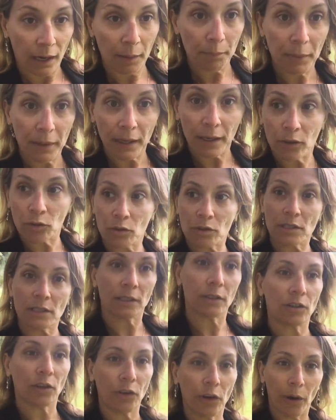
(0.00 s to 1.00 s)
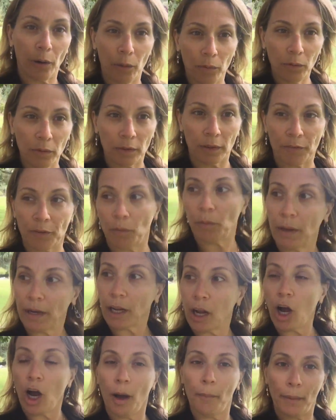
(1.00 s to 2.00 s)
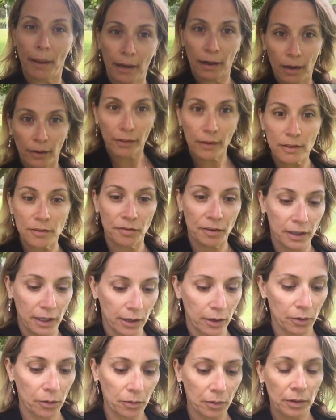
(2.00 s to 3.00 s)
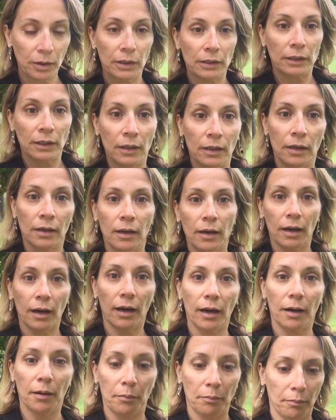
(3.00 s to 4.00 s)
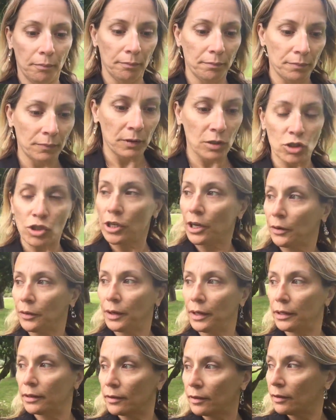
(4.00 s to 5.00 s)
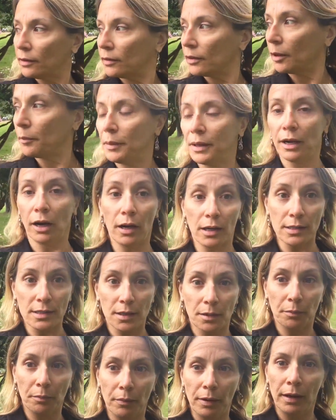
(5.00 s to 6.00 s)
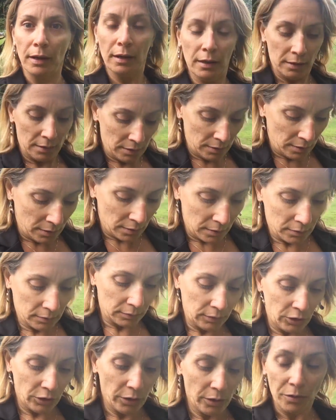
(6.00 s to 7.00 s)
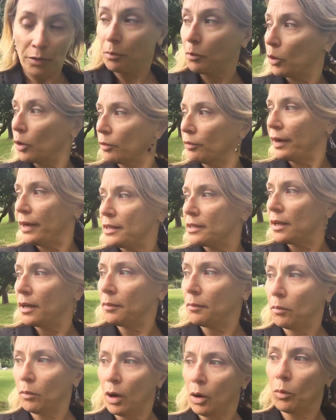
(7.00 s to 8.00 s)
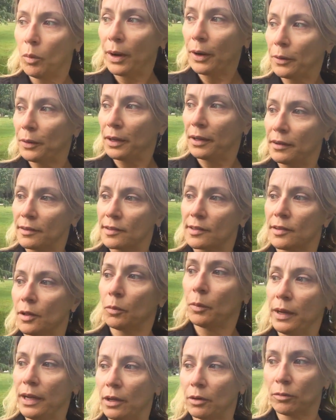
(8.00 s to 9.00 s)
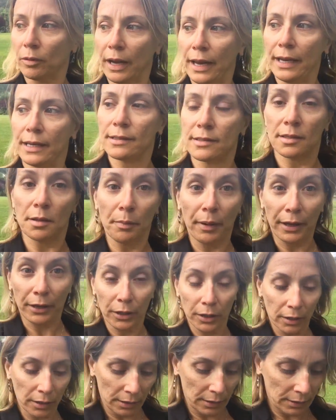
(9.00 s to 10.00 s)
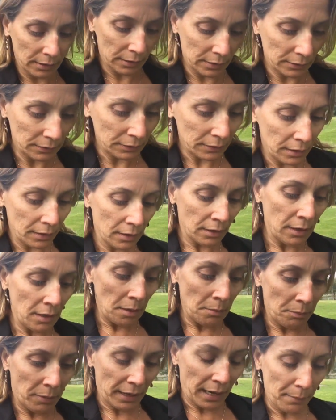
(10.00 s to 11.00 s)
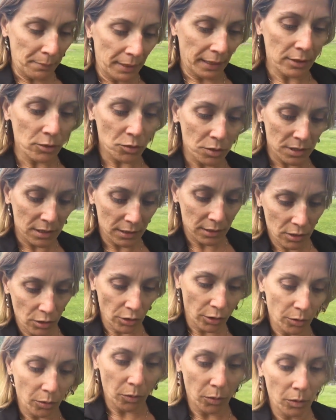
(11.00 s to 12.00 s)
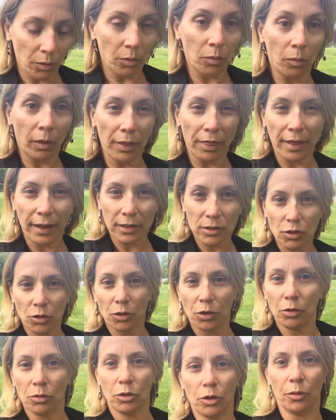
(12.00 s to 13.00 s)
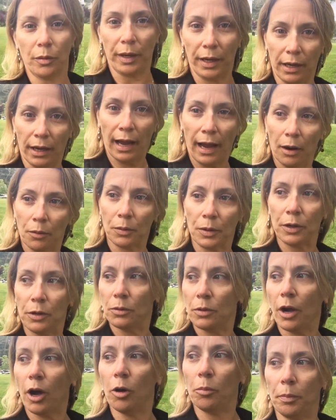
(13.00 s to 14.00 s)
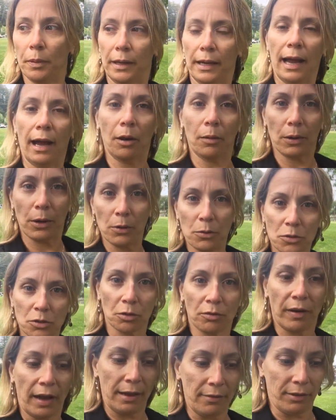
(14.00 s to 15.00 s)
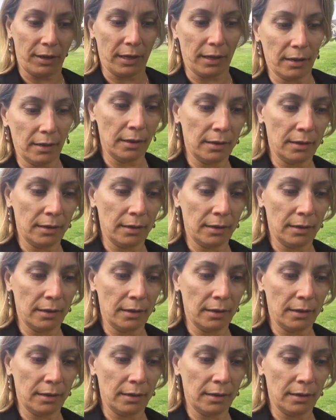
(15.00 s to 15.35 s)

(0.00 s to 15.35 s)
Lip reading: be interested to know if you want to comment on this video, share it. That'd be awesome. You know, the more awareness that we can raise, the better. But I'd be interested to know, what things are you doing? How are you coping? How are you surviving?